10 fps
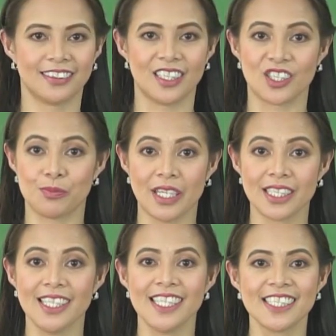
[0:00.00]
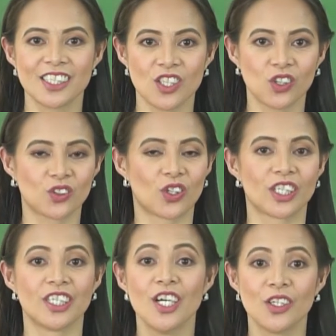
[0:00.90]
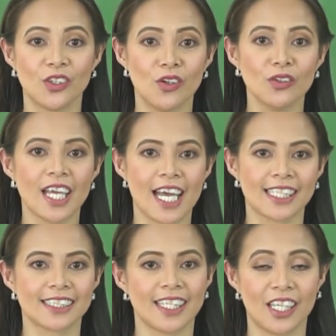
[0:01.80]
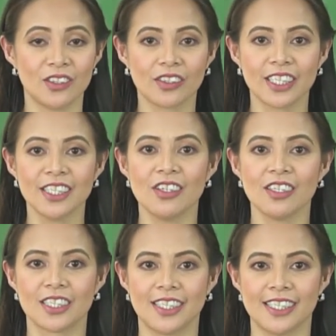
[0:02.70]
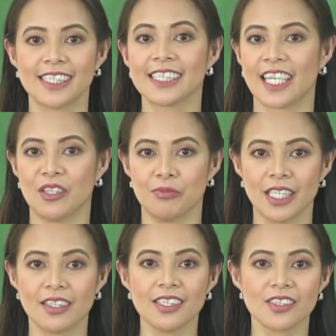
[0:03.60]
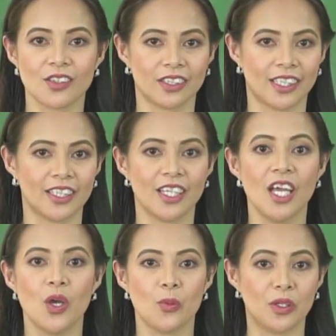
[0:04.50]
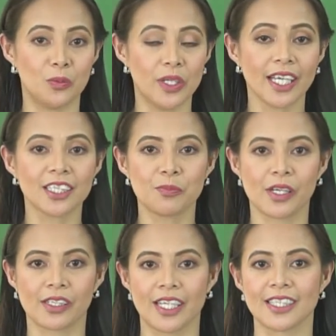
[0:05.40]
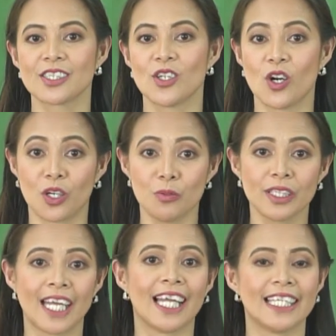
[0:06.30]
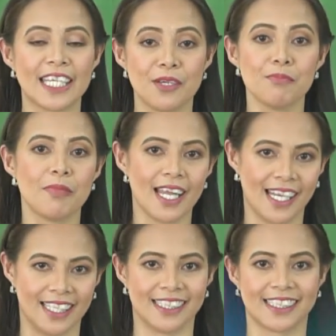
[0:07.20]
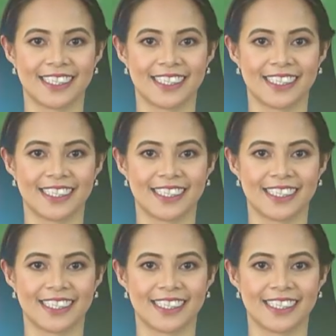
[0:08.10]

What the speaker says: A specialist doctor known as endocrinologist can be consulted when we experience hormonal imbalance.